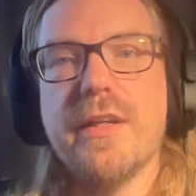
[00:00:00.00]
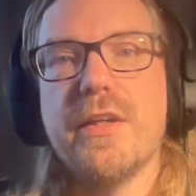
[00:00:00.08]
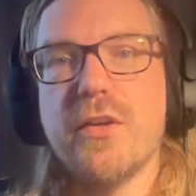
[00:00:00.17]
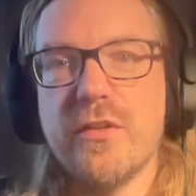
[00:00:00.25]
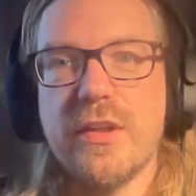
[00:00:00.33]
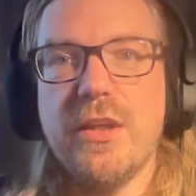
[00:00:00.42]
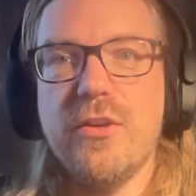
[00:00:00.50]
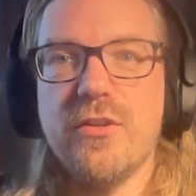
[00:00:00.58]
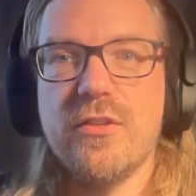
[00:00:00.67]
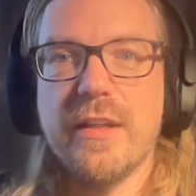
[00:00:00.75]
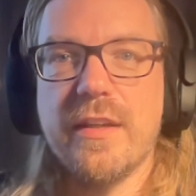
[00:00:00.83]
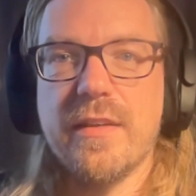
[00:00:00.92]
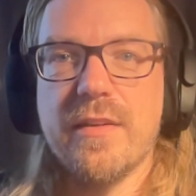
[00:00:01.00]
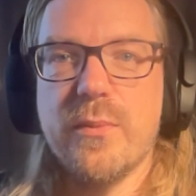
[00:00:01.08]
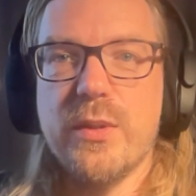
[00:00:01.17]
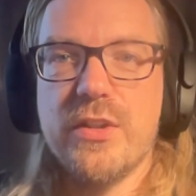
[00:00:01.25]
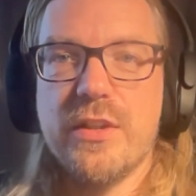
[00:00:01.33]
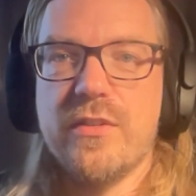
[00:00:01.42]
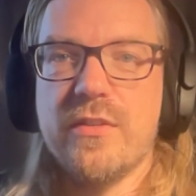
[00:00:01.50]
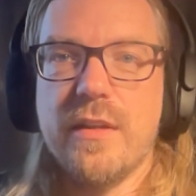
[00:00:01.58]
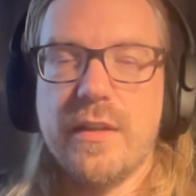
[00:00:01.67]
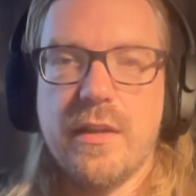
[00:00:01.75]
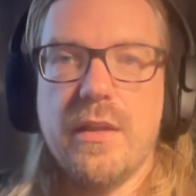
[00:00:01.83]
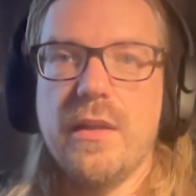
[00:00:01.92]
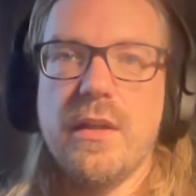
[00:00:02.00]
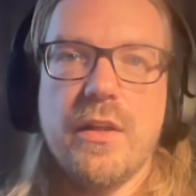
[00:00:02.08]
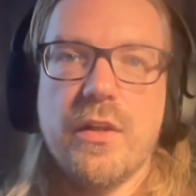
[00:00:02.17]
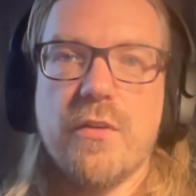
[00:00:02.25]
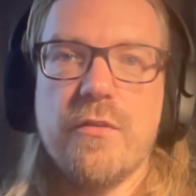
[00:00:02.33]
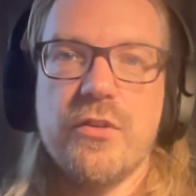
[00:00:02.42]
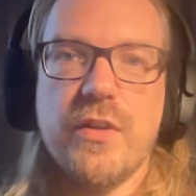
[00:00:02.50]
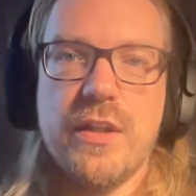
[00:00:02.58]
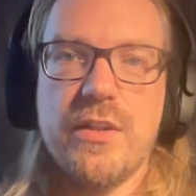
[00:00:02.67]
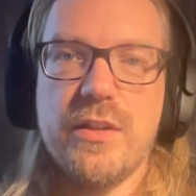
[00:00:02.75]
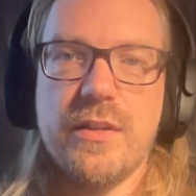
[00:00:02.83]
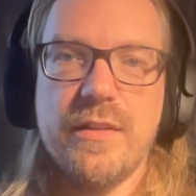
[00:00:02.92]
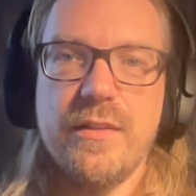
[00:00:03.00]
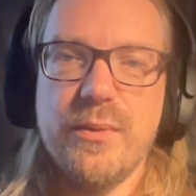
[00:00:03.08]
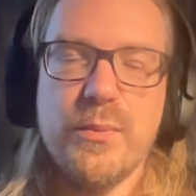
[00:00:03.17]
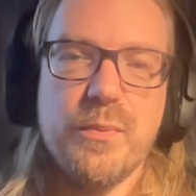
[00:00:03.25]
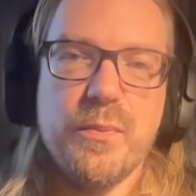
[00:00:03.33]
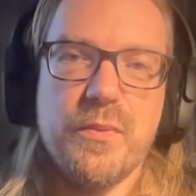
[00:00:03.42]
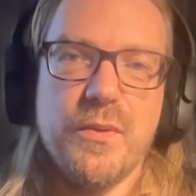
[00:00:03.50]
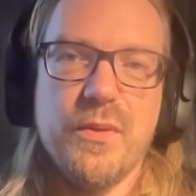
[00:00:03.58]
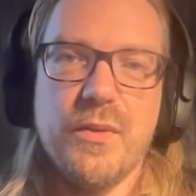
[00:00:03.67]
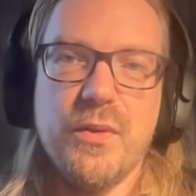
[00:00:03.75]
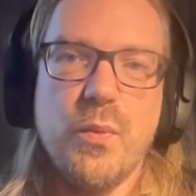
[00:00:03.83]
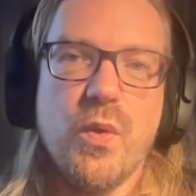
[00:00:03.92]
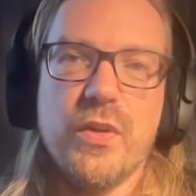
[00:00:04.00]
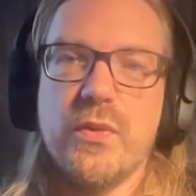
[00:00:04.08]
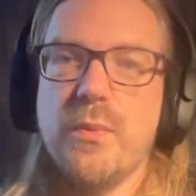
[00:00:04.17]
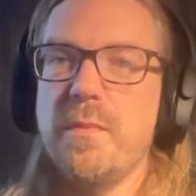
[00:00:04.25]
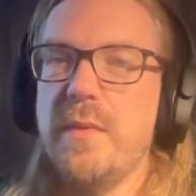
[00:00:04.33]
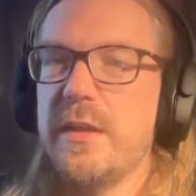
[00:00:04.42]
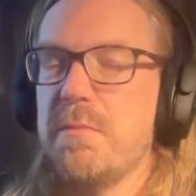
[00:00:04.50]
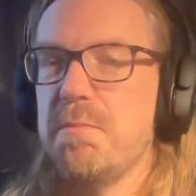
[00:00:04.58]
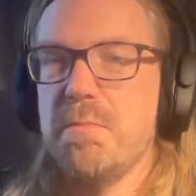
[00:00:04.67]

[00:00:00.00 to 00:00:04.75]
continuously, which is like in a conversation, you want to like